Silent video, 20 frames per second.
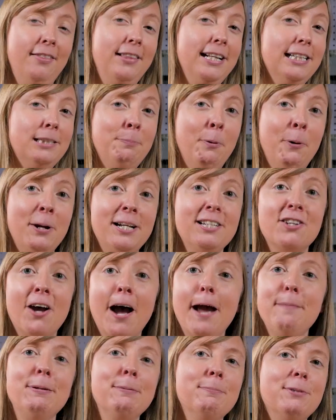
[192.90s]
At this point,
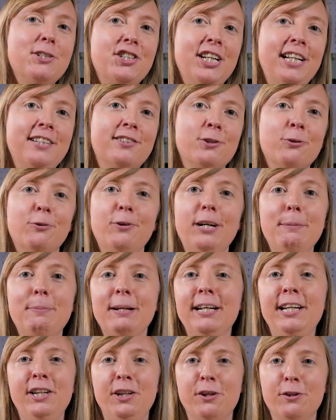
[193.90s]
typing machines had already
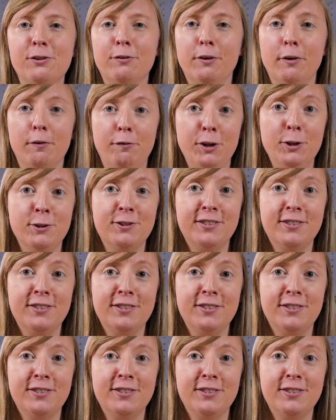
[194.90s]
been in use for a few